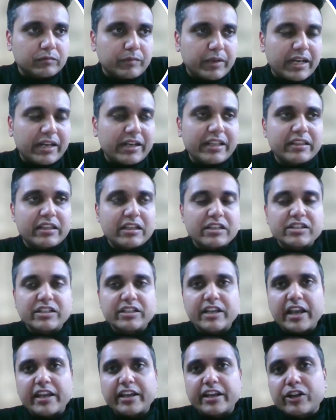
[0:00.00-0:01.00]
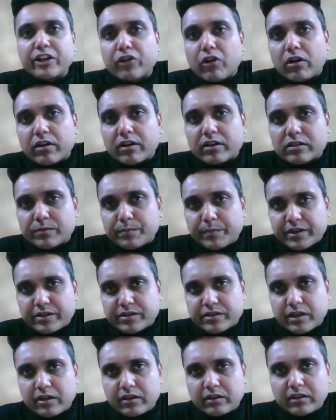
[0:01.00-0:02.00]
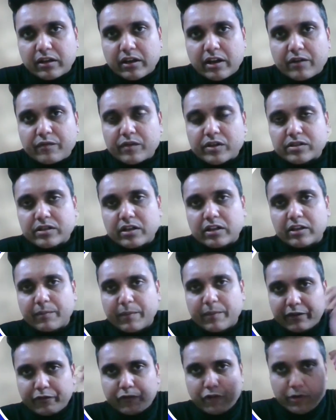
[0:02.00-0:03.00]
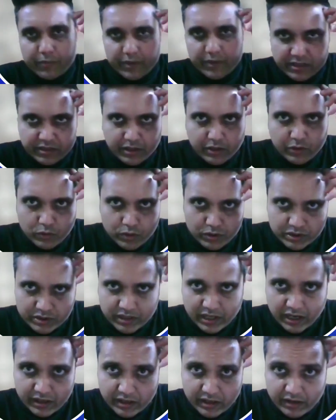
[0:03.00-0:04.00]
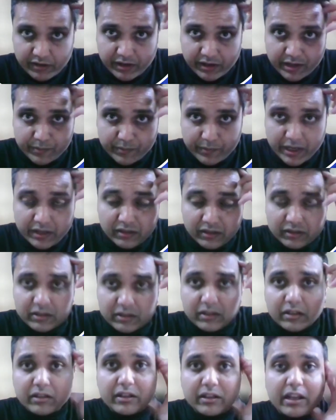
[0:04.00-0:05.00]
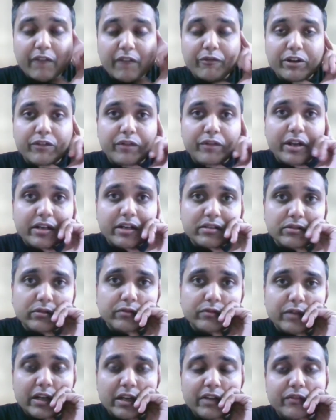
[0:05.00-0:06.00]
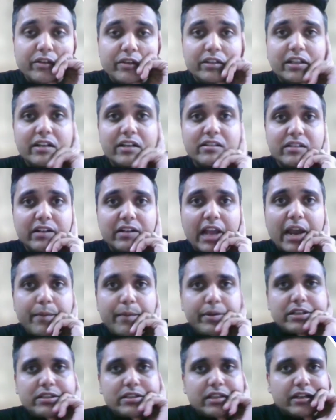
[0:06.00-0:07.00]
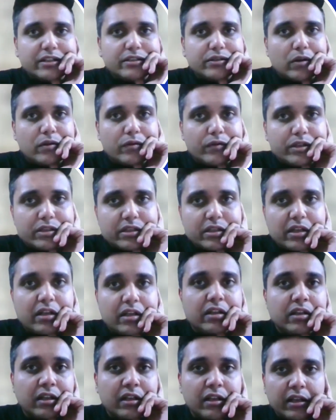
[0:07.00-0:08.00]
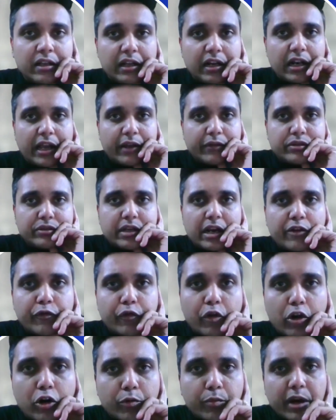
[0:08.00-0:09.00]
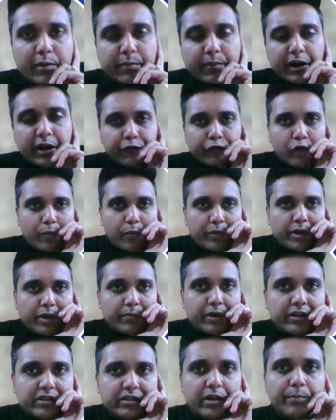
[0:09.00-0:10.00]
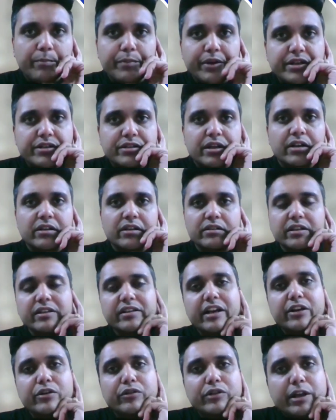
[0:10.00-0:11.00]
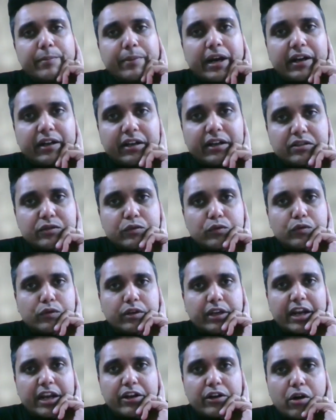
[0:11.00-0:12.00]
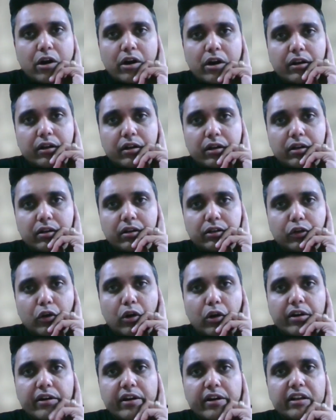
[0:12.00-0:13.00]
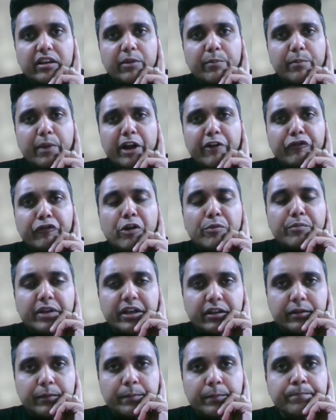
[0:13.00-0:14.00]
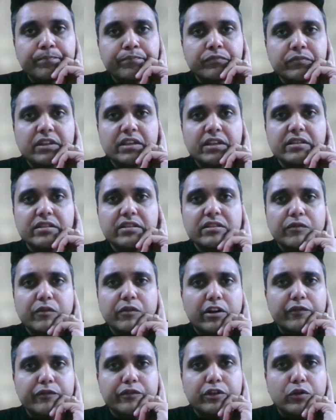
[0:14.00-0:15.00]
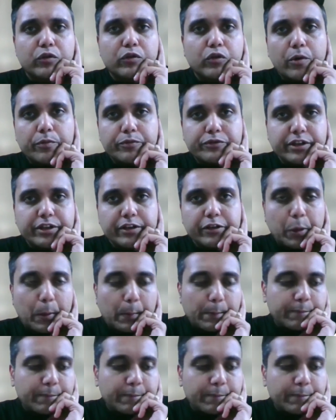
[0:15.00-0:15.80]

mainly the GI intolerance patient, the metformin is a gold standard treatment everywhere. So whenever there is a diabetes, there is always a lifestyle followed by metformin. But some patients in day-to-day practice who cannot tolerate the metformin, this is the one of the good option.